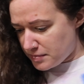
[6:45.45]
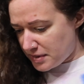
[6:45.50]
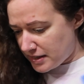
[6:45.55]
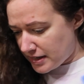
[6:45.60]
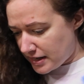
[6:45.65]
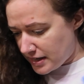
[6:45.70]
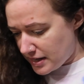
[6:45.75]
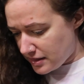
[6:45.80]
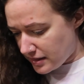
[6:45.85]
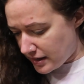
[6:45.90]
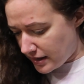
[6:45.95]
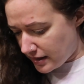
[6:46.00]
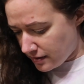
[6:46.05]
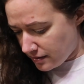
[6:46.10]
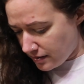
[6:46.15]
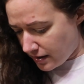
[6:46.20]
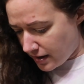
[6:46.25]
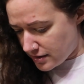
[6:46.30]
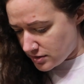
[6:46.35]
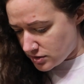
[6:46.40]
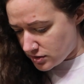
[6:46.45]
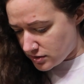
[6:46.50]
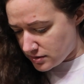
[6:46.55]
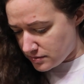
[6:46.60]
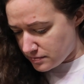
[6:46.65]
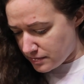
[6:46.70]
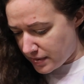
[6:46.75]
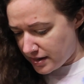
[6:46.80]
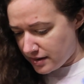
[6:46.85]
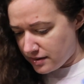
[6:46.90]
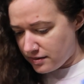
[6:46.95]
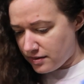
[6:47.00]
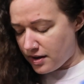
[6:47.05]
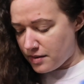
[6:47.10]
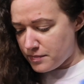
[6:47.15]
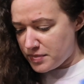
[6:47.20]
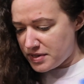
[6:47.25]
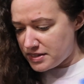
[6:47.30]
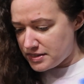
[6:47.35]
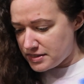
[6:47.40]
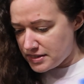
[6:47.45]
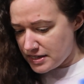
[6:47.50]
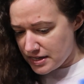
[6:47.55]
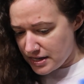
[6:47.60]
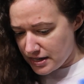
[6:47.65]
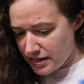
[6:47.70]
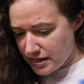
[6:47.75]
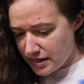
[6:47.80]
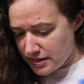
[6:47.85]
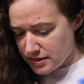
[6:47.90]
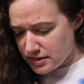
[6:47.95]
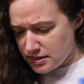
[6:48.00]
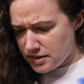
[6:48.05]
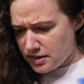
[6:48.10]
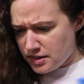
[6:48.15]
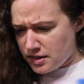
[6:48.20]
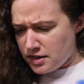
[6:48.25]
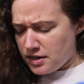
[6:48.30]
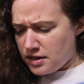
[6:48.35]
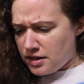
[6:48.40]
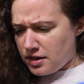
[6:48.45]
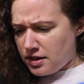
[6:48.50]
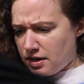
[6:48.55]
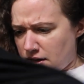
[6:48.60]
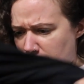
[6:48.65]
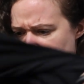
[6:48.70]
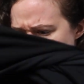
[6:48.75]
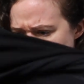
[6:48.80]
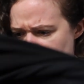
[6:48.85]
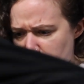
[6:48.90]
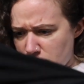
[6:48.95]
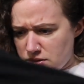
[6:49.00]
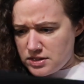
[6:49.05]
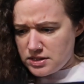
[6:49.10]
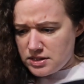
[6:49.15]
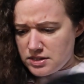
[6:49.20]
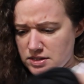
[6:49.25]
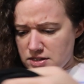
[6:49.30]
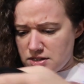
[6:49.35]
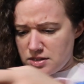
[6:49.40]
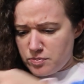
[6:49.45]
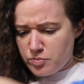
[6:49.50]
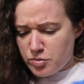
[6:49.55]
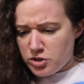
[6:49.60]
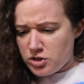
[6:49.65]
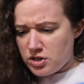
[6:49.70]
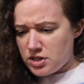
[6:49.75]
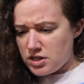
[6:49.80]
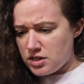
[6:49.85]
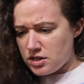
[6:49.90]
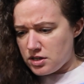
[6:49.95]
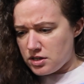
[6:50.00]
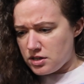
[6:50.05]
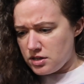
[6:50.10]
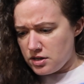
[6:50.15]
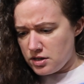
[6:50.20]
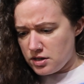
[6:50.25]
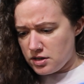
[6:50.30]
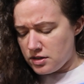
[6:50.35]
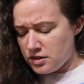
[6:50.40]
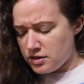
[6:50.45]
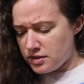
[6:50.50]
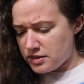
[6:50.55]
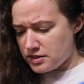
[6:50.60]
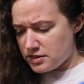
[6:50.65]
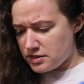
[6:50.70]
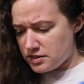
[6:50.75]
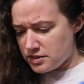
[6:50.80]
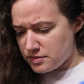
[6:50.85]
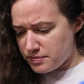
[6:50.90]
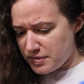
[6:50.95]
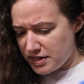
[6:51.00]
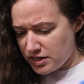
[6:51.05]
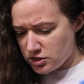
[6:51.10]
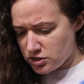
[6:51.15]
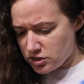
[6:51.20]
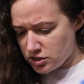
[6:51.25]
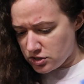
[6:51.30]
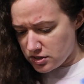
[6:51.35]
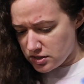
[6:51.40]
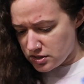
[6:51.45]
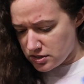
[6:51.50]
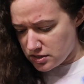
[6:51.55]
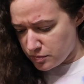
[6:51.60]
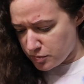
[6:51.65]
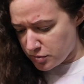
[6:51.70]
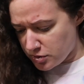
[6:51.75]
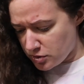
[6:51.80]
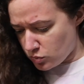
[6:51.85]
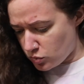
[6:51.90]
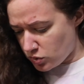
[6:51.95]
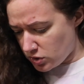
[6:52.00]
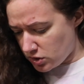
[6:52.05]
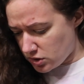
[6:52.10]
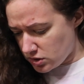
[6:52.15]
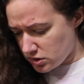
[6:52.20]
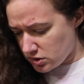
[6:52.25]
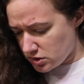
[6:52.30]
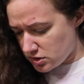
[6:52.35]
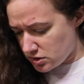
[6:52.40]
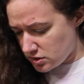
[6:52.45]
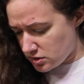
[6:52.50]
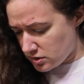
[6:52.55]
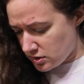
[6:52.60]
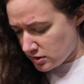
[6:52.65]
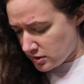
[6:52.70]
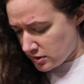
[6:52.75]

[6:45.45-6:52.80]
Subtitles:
mean anything. I just might not be seeing it. I do see a zipper here. Let's make sure the zipper works.